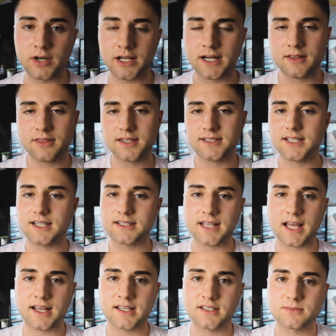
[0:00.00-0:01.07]
And I think that
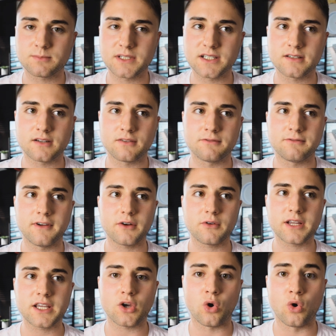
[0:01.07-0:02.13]
that has been
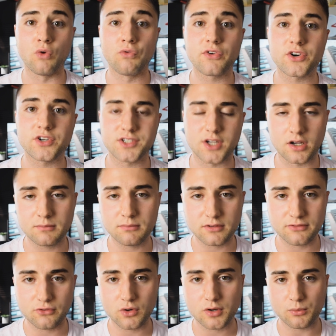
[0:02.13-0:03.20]
very overdone
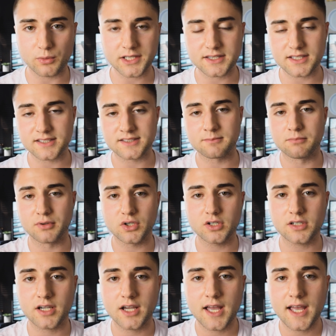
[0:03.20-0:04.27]
before with this
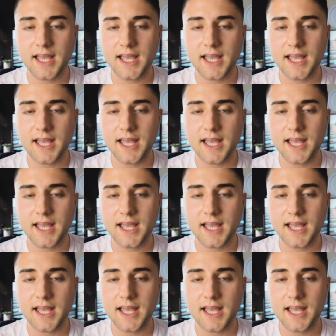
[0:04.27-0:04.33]
book.